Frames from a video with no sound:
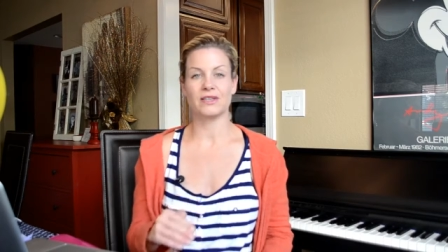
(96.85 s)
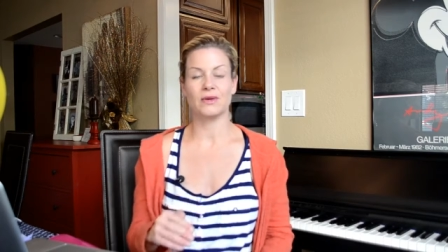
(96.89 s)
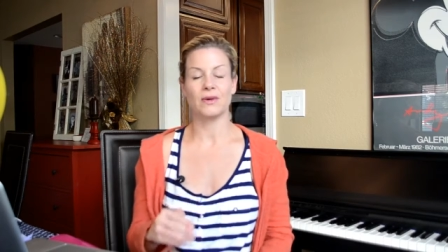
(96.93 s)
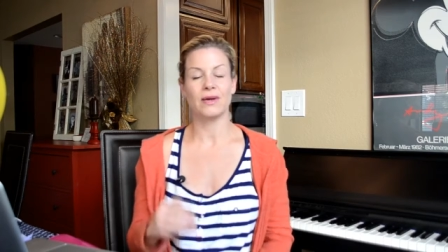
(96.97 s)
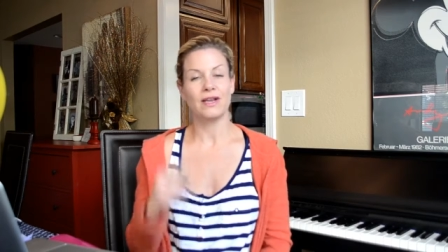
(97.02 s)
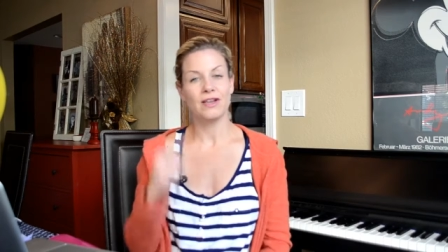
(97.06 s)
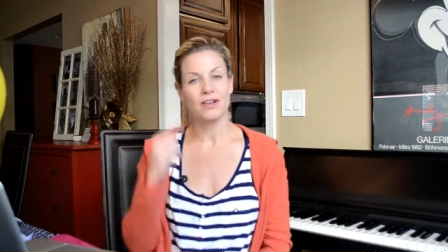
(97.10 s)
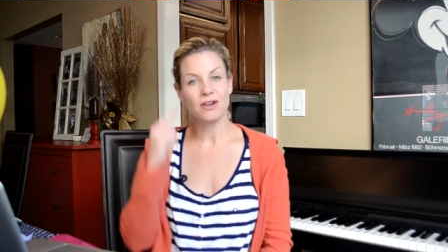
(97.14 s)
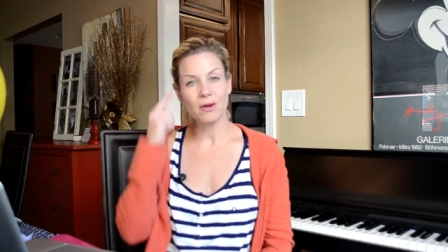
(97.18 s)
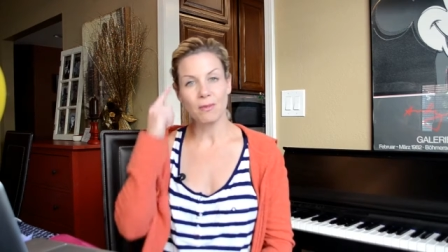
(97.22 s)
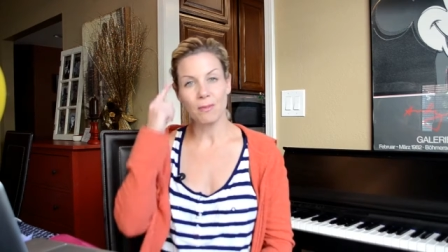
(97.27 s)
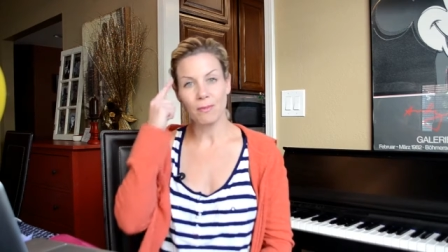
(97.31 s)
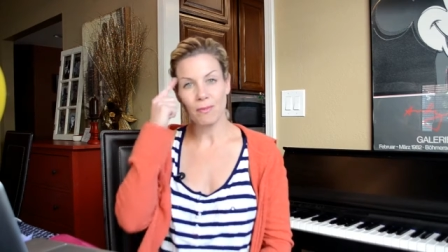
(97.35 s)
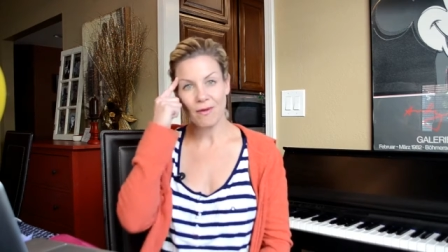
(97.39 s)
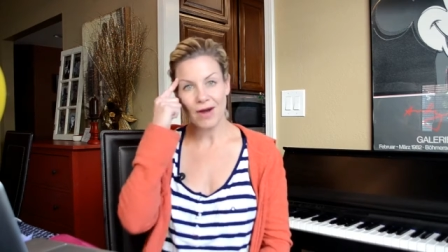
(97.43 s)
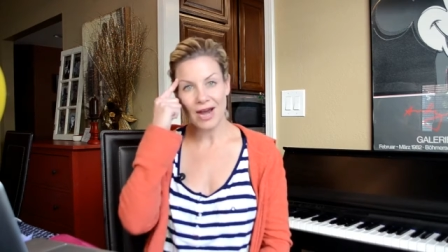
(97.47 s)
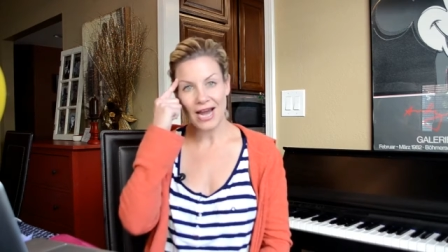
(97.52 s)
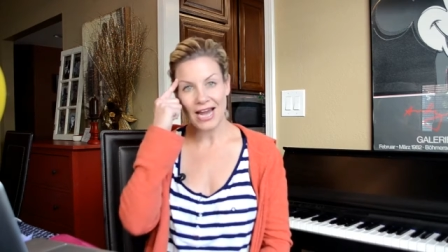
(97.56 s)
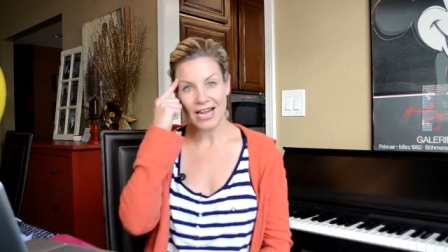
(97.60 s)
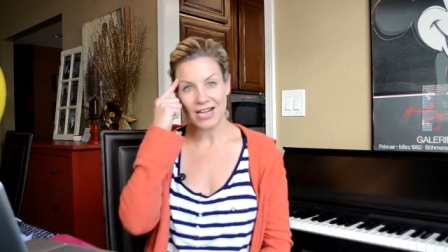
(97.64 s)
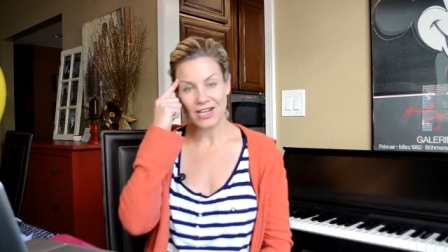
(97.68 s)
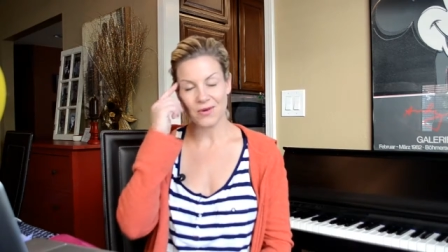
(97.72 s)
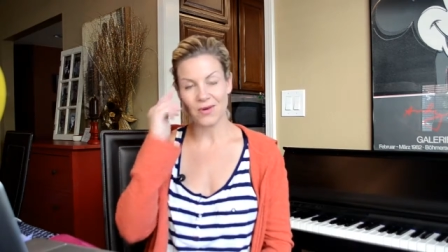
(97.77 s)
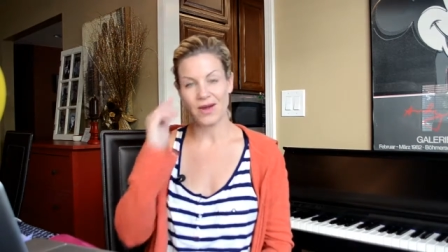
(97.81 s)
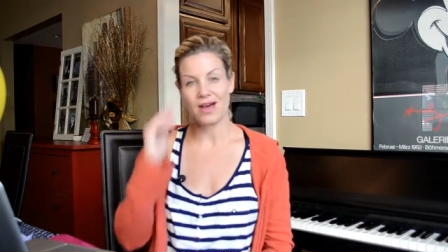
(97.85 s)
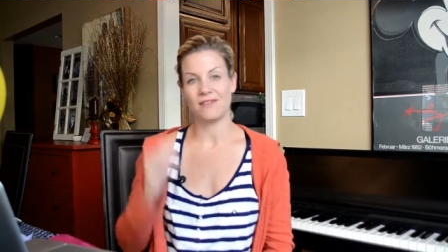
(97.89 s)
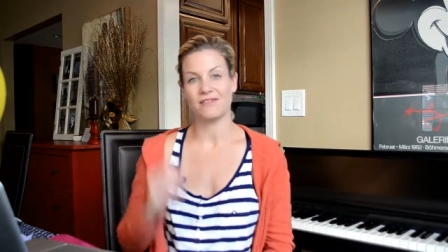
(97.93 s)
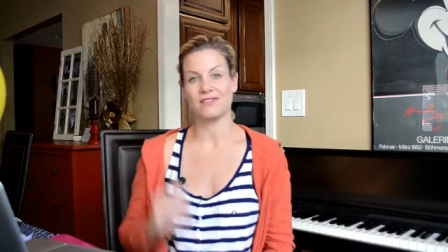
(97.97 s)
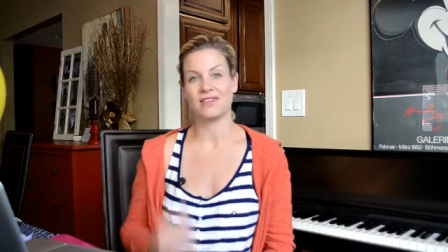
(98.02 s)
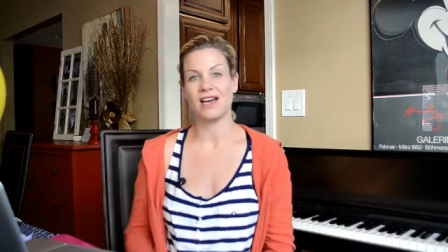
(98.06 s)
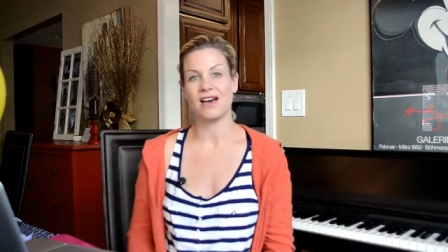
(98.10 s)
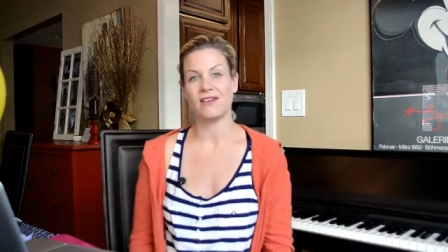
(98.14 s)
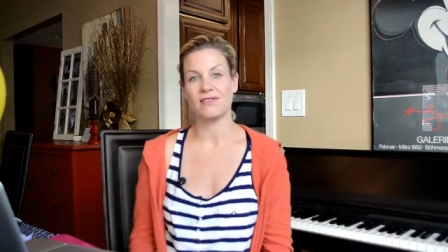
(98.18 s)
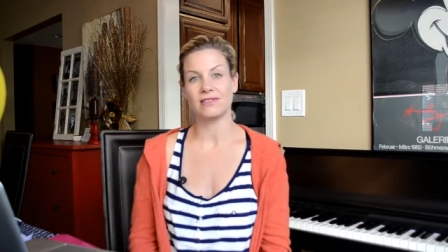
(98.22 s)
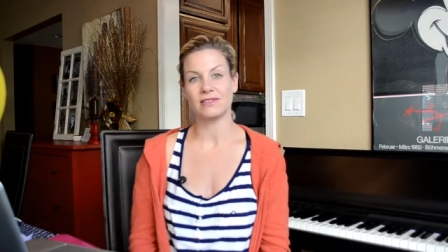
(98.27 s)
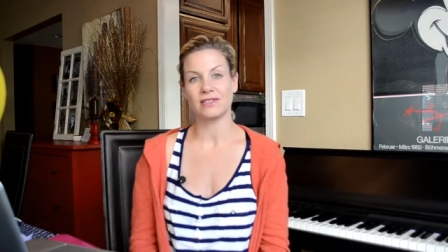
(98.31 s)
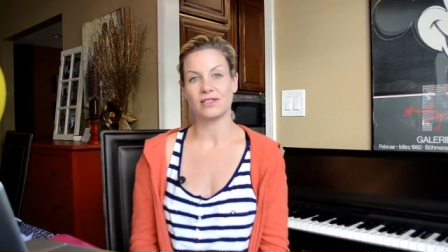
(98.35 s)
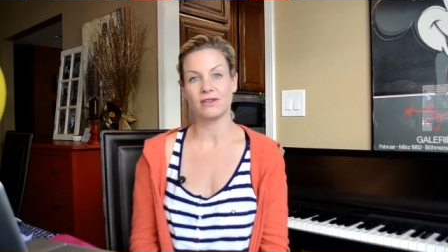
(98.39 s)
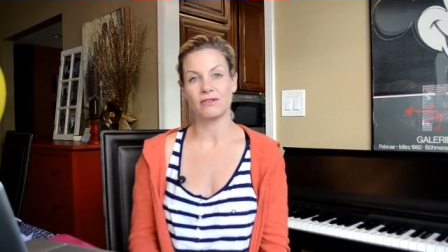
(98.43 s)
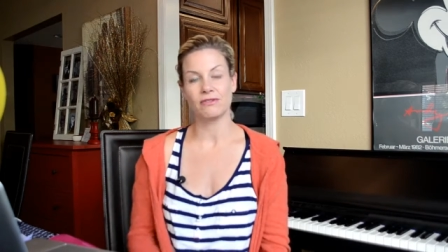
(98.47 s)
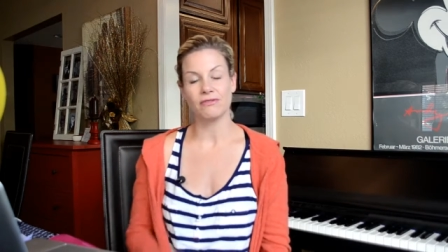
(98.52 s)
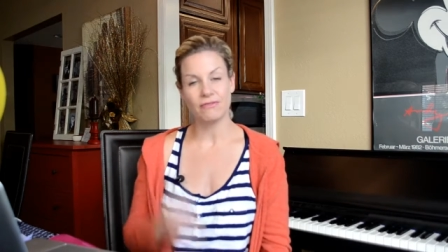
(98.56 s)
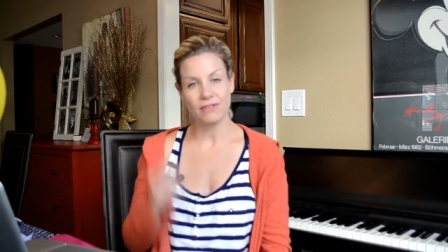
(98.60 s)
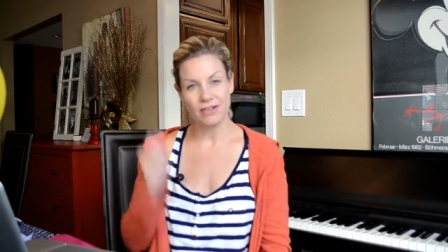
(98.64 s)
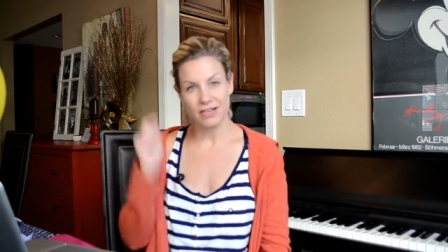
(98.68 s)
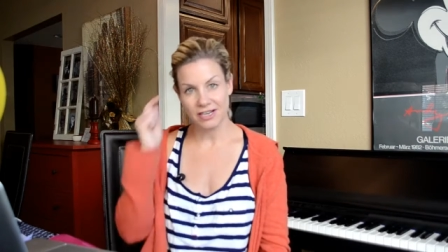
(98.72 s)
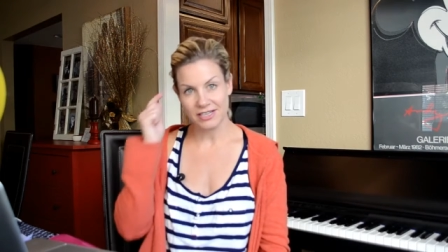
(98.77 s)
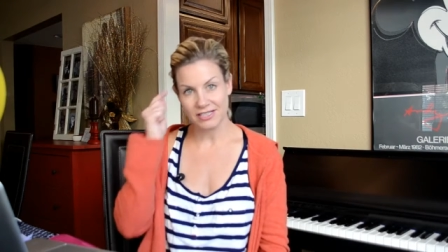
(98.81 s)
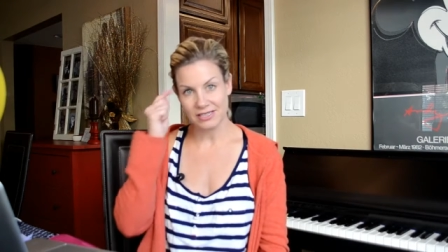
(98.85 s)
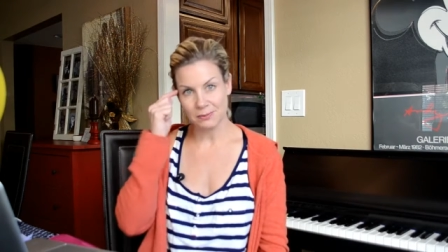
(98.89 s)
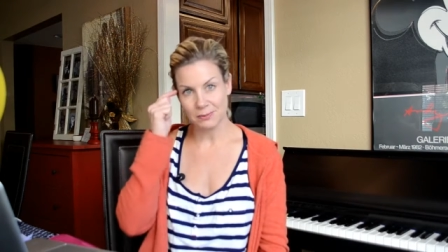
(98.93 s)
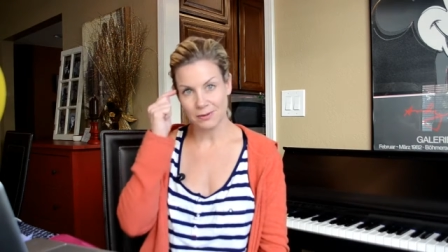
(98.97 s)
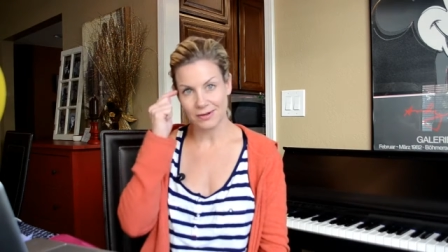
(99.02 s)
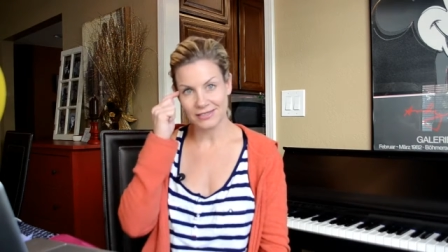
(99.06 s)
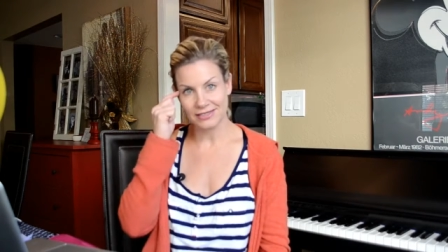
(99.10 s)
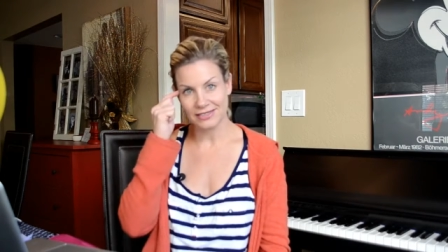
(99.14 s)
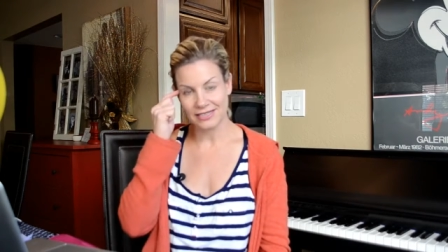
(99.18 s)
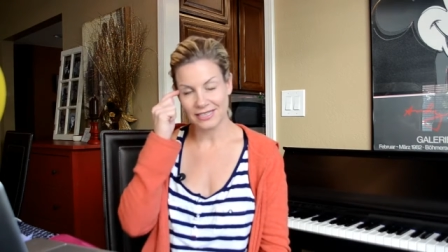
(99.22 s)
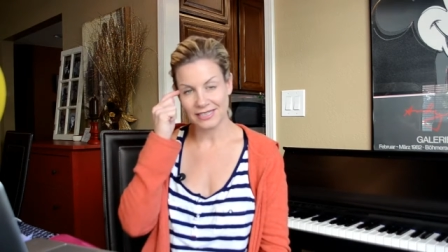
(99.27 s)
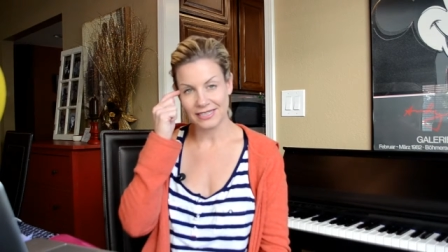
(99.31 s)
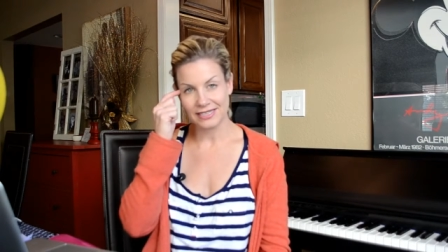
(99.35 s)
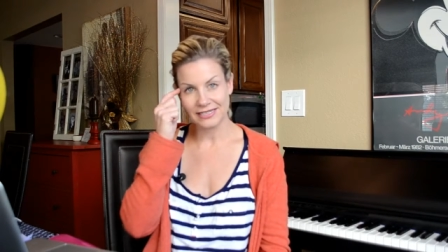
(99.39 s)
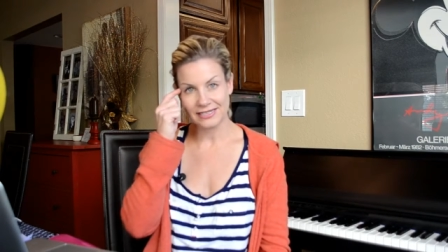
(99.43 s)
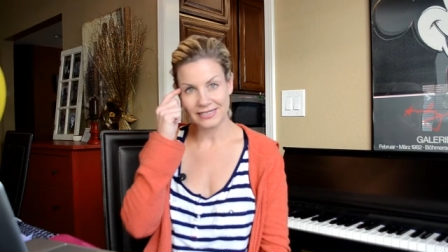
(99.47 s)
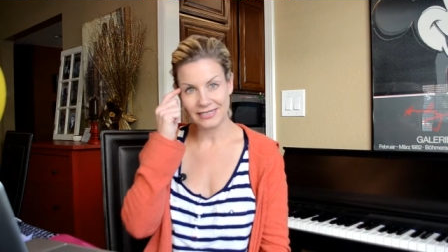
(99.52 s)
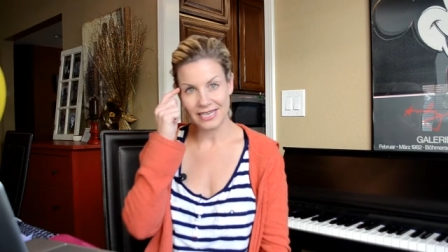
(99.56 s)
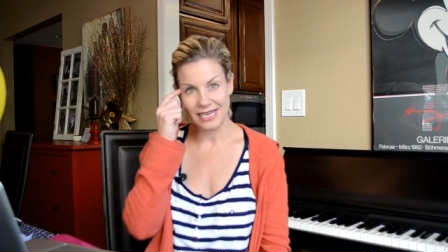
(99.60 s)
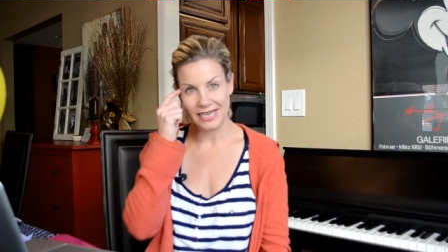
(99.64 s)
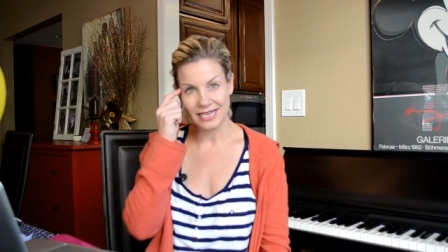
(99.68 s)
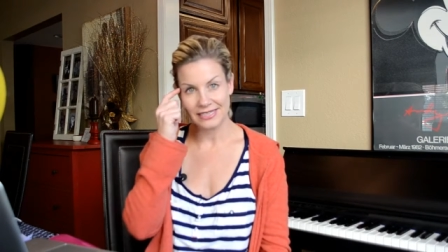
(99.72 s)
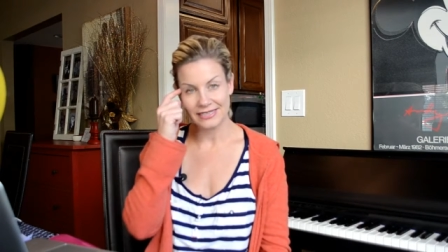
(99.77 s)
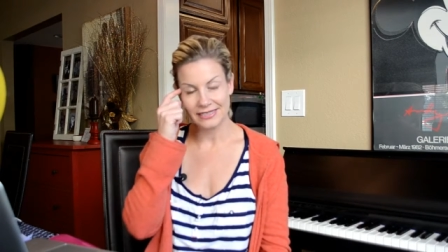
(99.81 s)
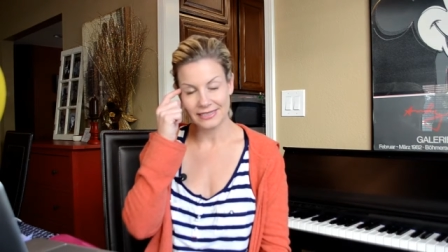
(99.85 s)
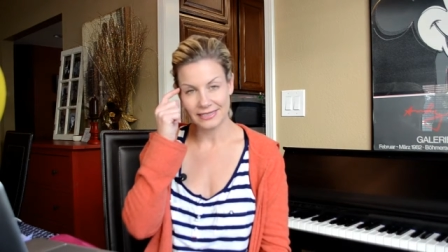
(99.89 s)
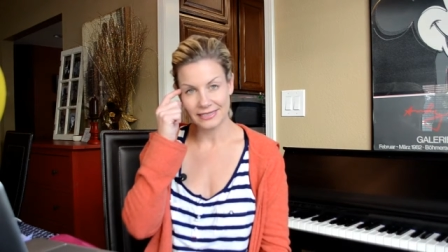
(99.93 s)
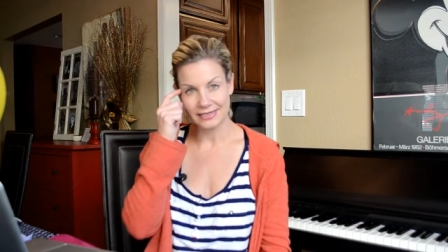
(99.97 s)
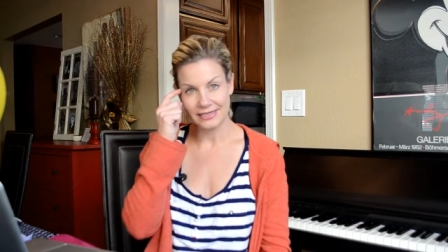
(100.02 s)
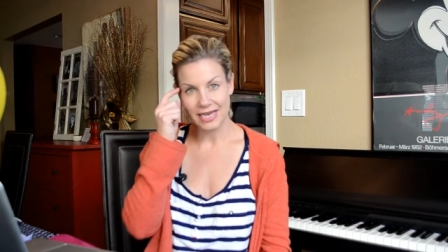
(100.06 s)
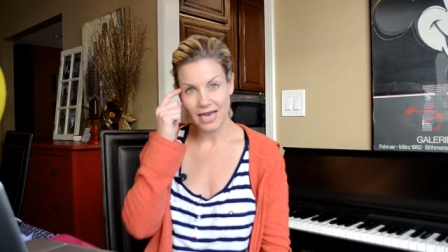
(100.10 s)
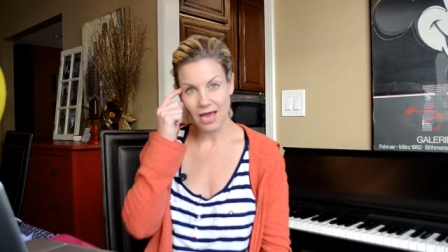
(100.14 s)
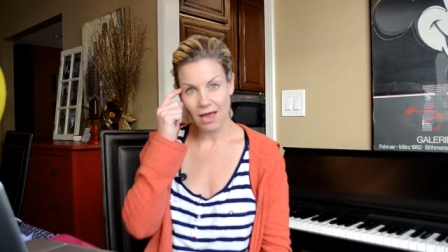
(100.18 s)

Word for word: So in your brain, you have to have a little fitness person that says,